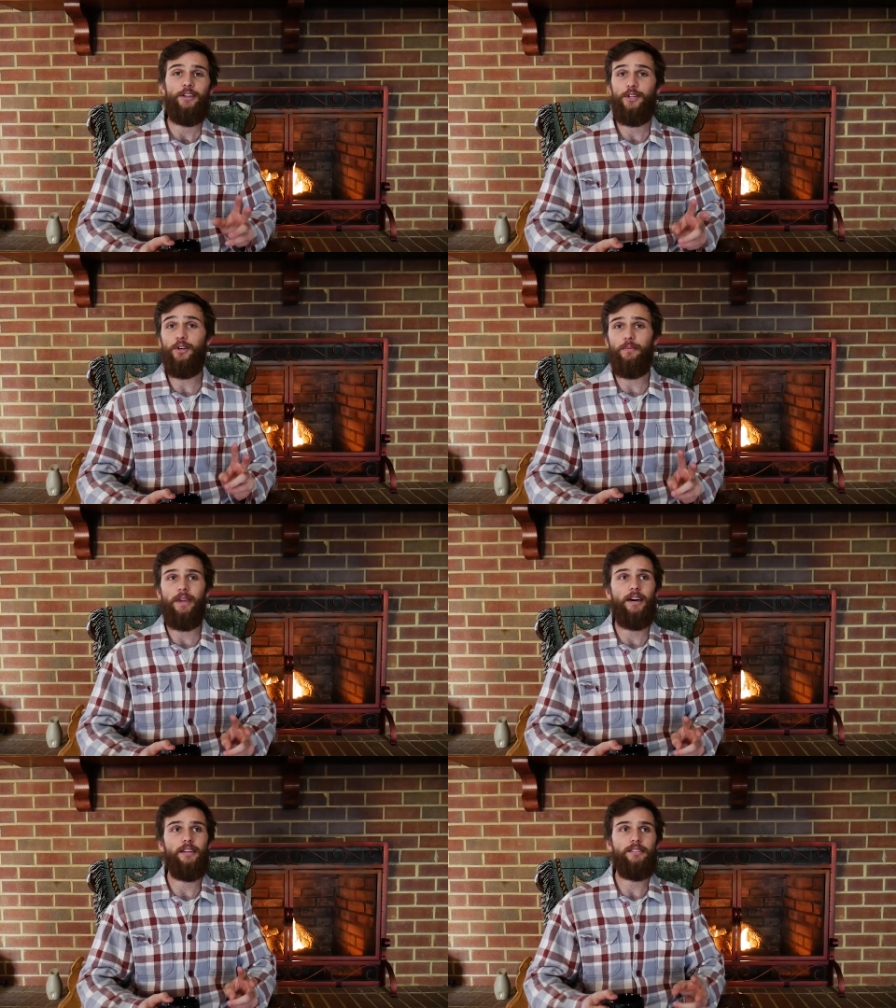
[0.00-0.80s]
two
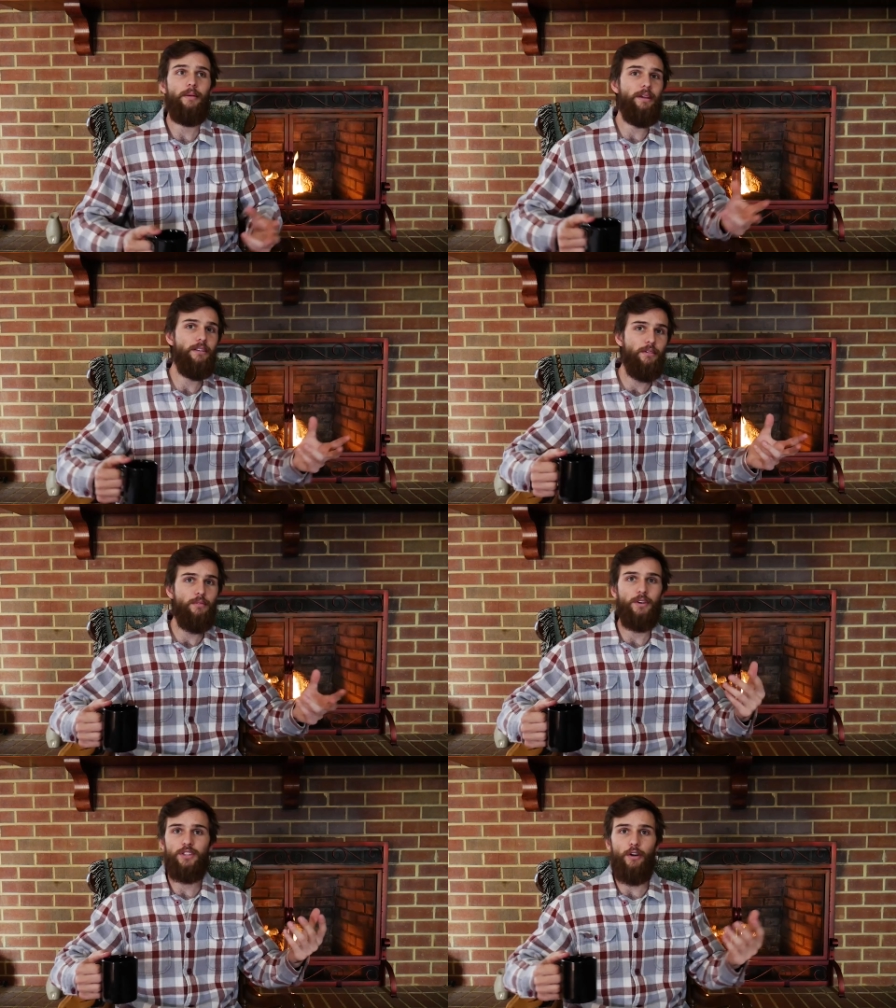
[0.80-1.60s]
because i mean
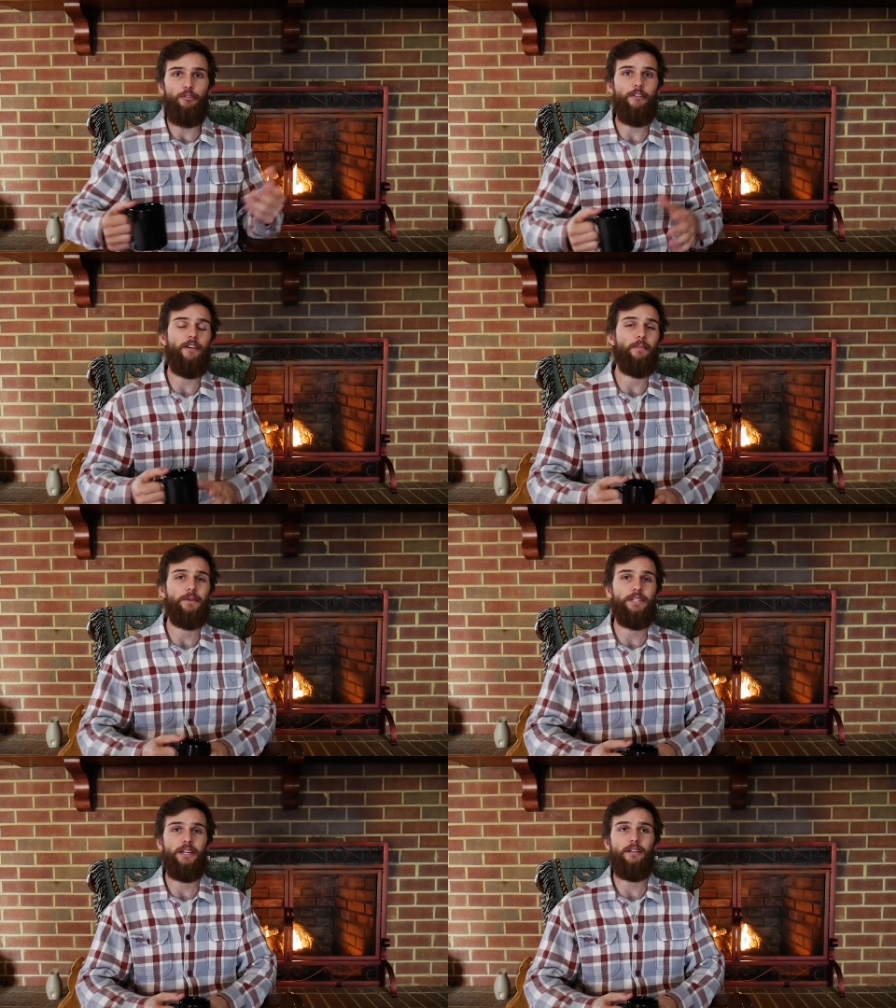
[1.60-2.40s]
we're software
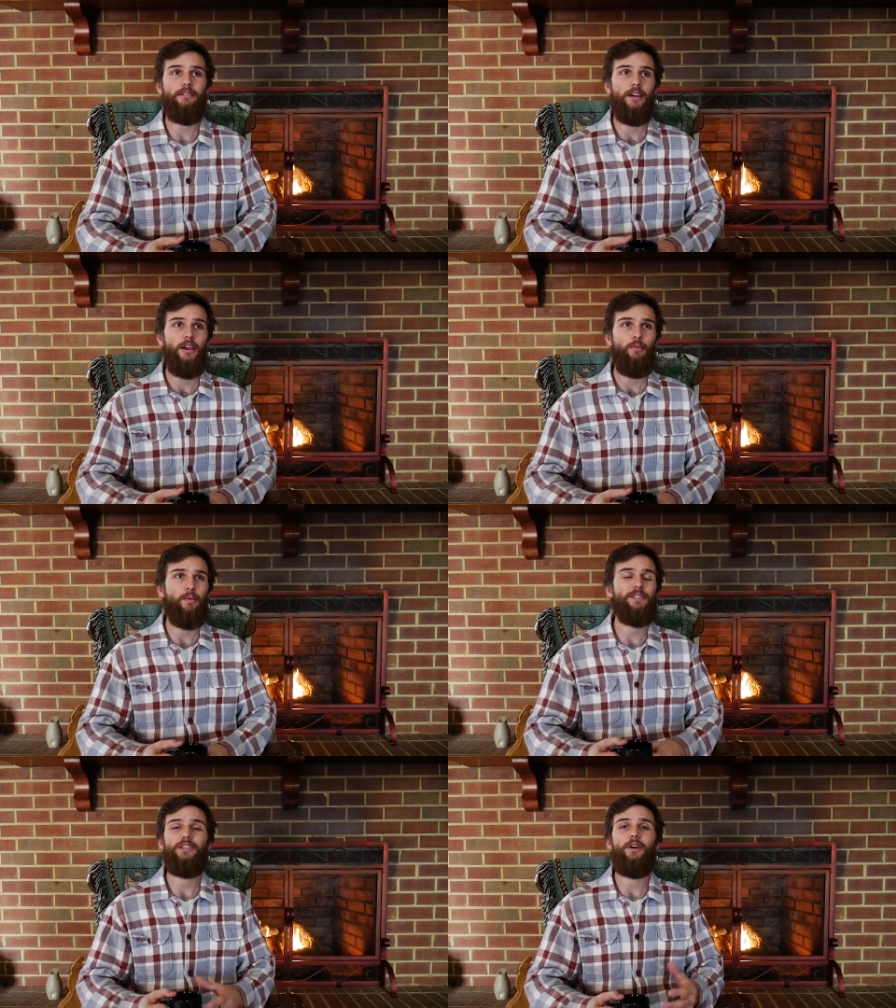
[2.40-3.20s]
developers here and we
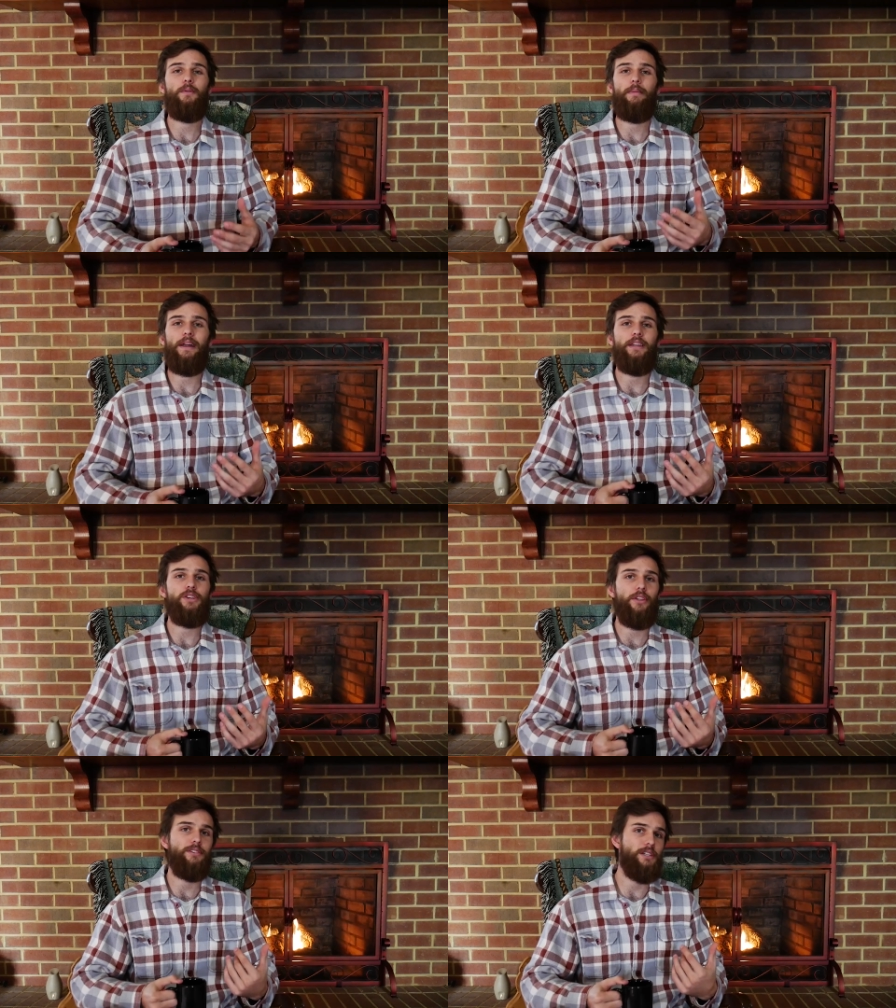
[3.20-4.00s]
want to know about each
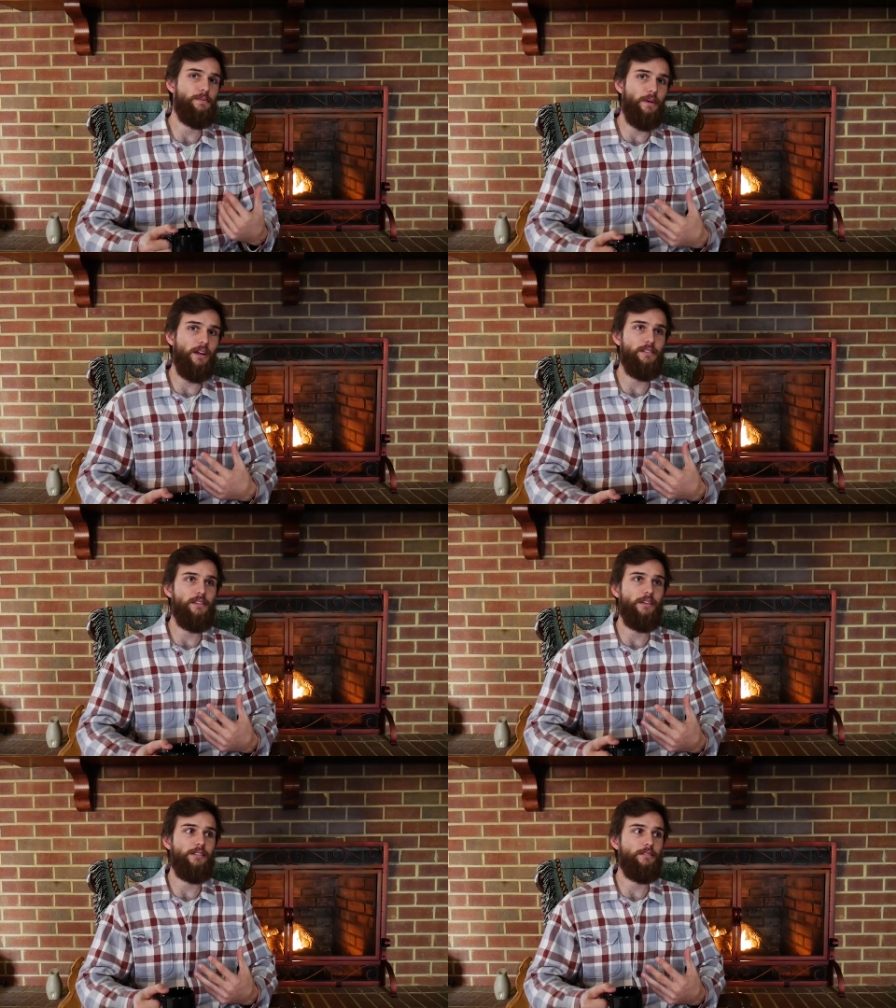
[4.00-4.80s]
other's
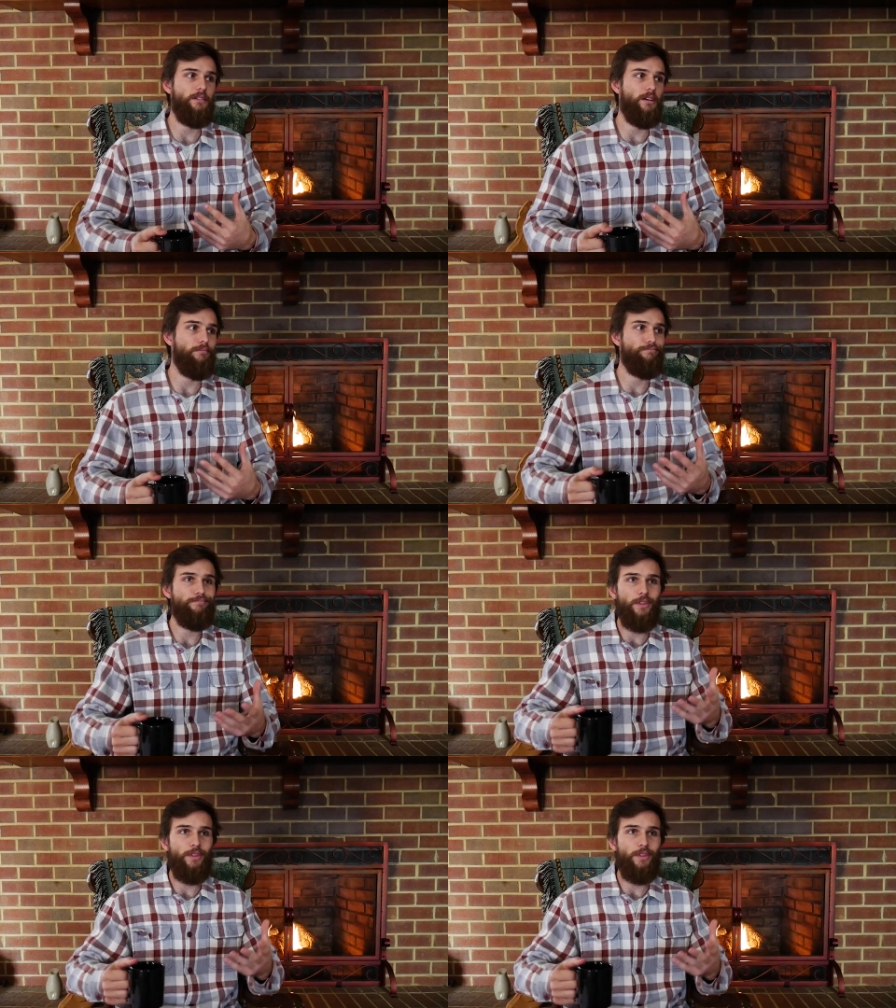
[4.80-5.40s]
experiences you know